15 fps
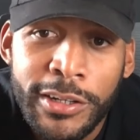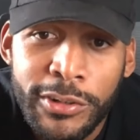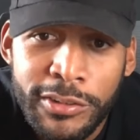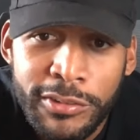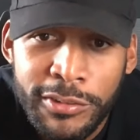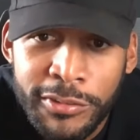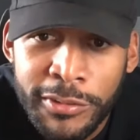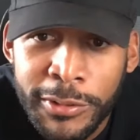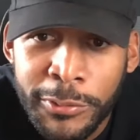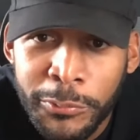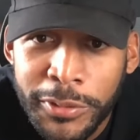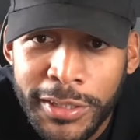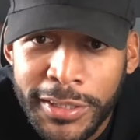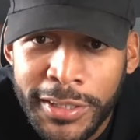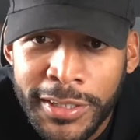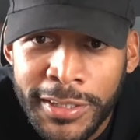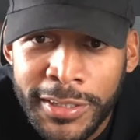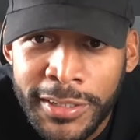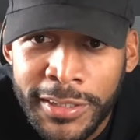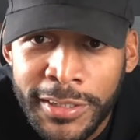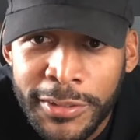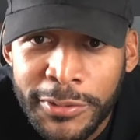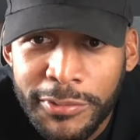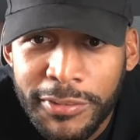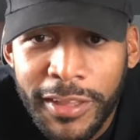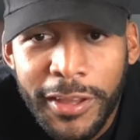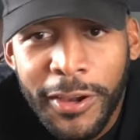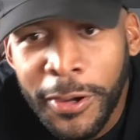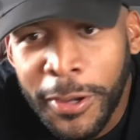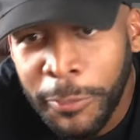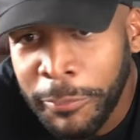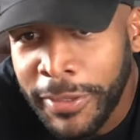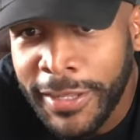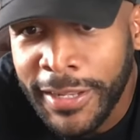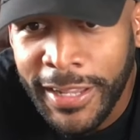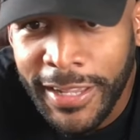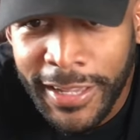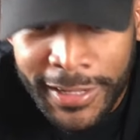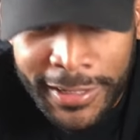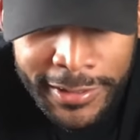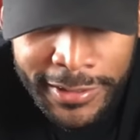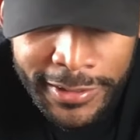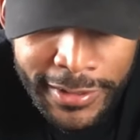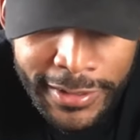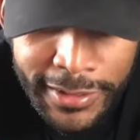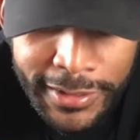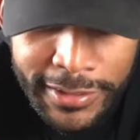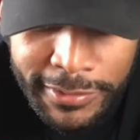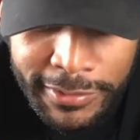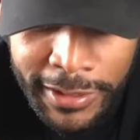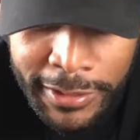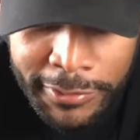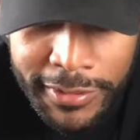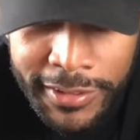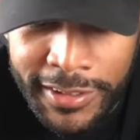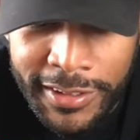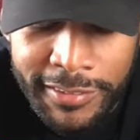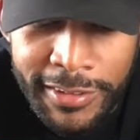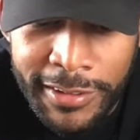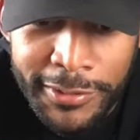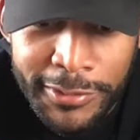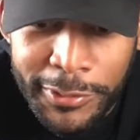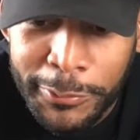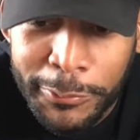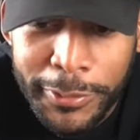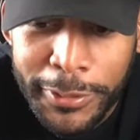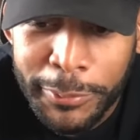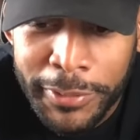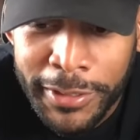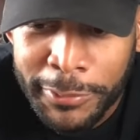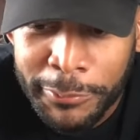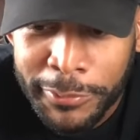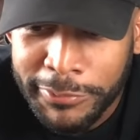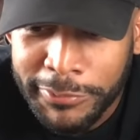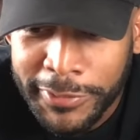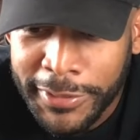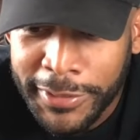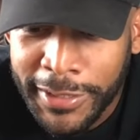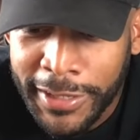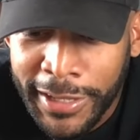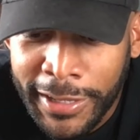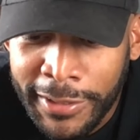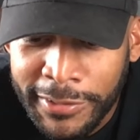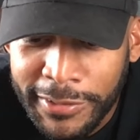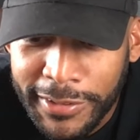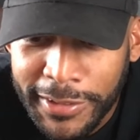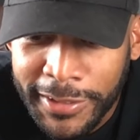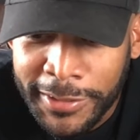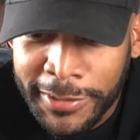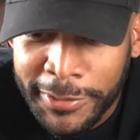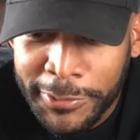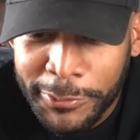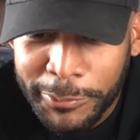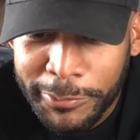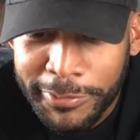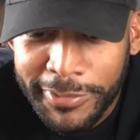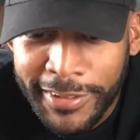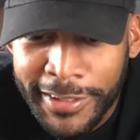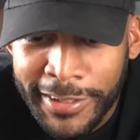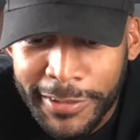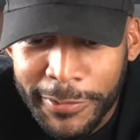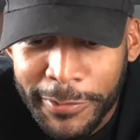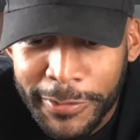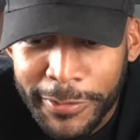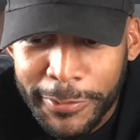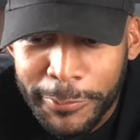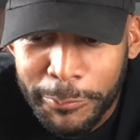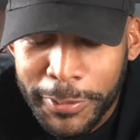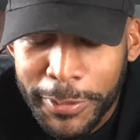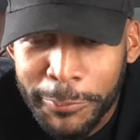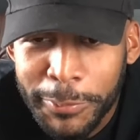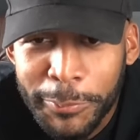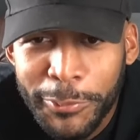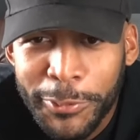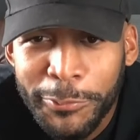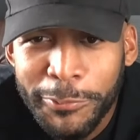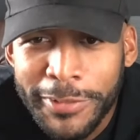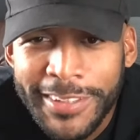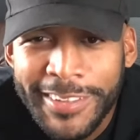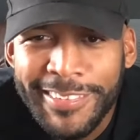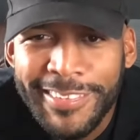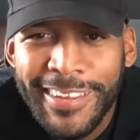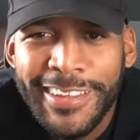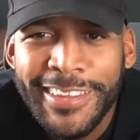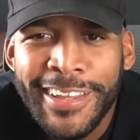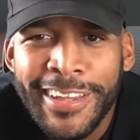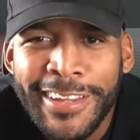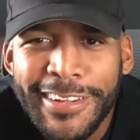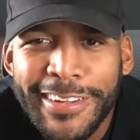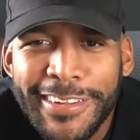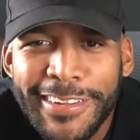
crush us on the weekend, and you was like, oh man, and I was like, don't worry about it, we'll figure it out. And then you was like, man, people don't really say that.